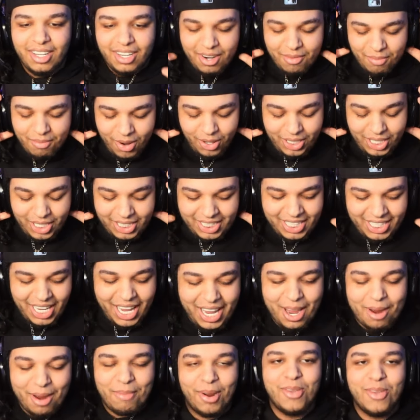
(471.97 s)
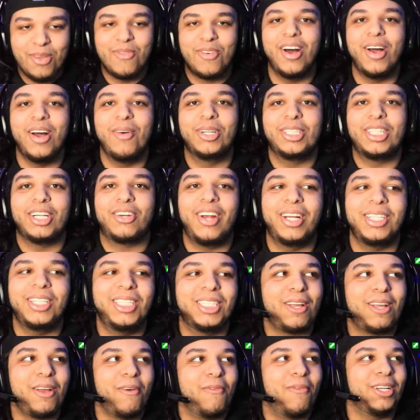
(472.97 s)
Bro, just say it, bro. You good. What's your
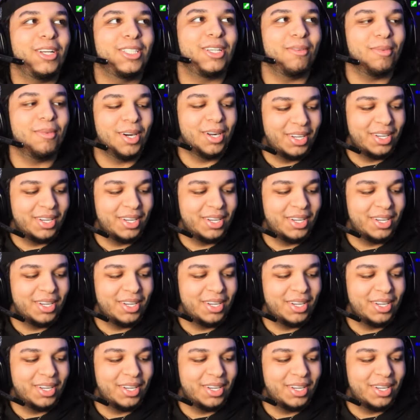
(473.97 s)
craziest confession, bro?